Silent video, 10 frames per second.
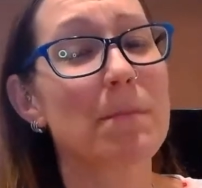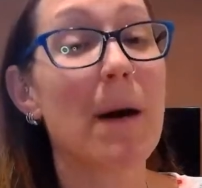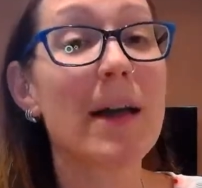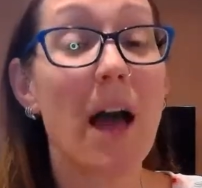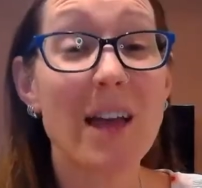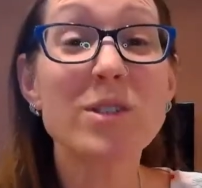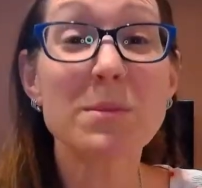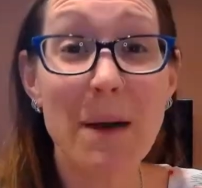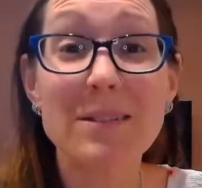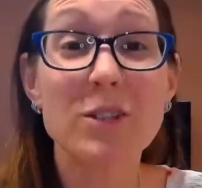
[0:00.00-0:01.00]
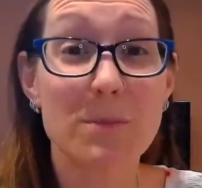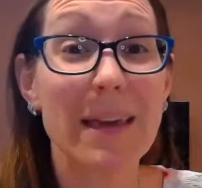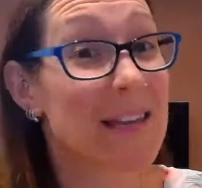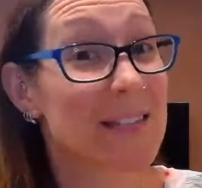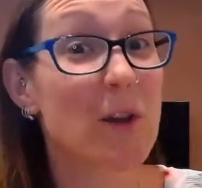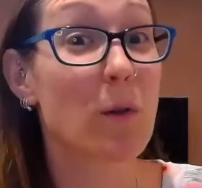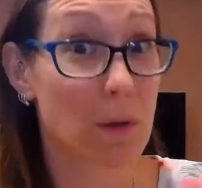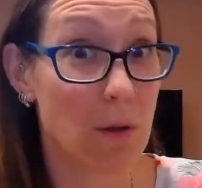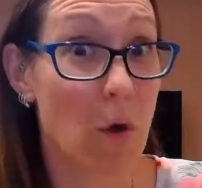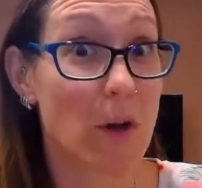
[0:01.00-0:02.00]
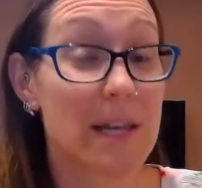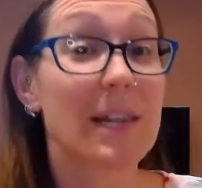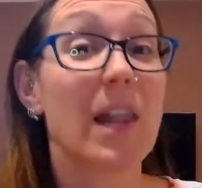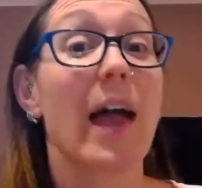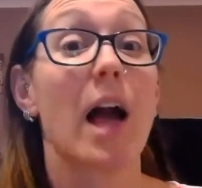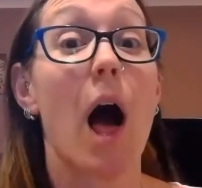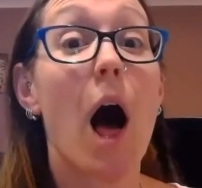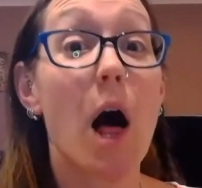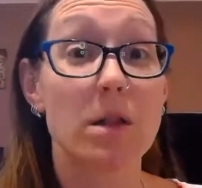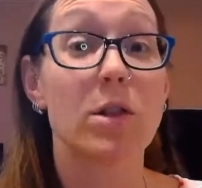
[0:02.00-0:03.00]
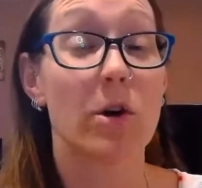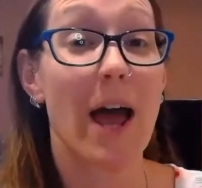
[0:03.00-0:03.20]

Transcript: I use Balance on my kids a lot, like a lot.